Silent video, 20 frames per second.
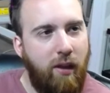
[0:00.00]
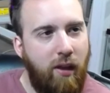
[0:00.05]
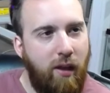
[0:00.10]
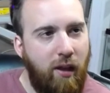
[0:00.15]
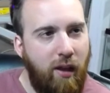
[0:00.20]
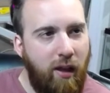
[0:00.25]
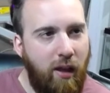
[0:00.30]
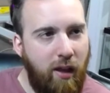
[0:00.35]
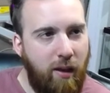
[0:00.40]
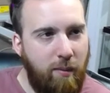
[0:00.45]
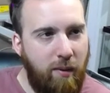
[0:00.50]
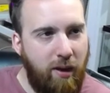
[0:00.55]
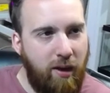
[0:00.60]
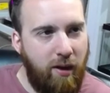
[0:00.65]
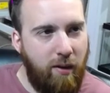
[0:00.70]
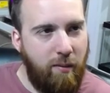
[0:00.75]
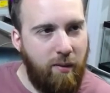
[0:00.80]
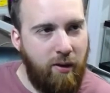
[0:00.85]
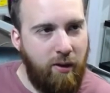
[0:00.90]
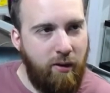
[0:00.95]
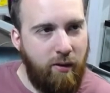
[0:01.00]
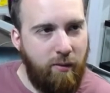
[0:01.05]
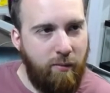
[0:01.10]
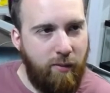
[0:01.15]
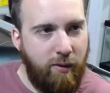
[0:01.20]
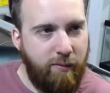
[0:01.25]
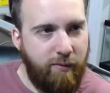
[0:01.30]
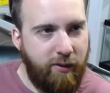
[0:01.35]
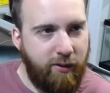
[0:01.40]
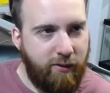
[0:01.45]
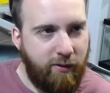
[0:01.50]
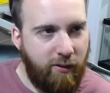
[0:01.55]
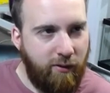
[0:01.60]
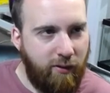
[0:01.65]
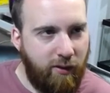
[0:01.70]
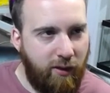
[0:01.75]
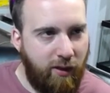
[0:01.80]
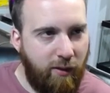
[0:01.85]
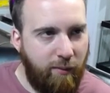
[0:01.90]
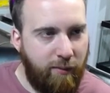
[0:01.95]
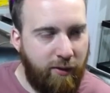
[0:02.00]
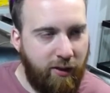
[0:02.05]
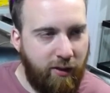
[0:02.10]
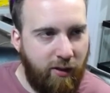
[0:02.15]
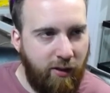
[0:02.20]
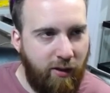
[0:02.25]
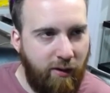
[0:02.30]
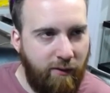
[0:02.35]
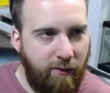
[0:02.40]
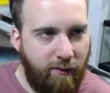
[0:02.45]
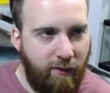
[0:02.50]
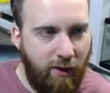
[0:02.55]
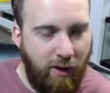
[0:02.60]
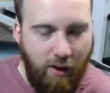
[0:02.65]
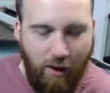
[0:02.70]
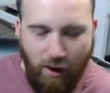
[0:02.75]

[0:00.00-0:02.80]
Hey man, I'm a noob. I'm just soaking up the good info.